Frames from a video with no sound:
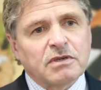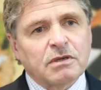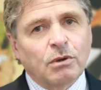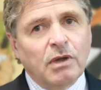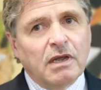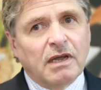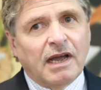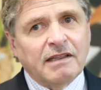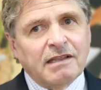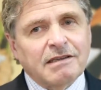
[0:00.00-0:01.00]
So
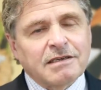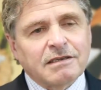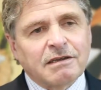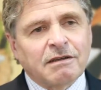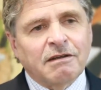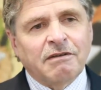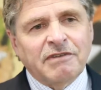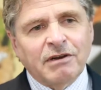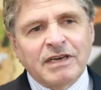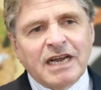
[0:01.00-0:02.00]
I think this is a
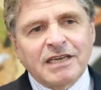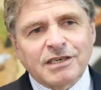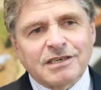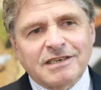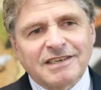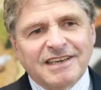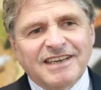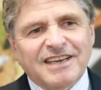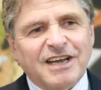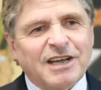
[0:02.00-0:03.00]
very nice,
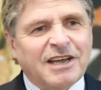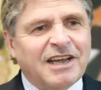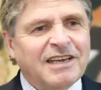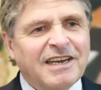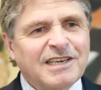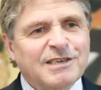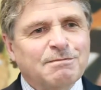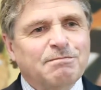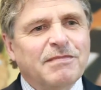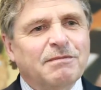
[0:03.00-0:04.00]
a nice
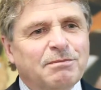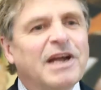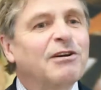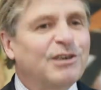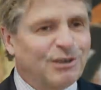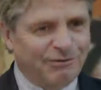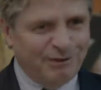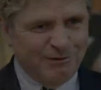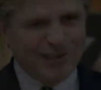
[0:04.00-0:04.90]
marriage, if you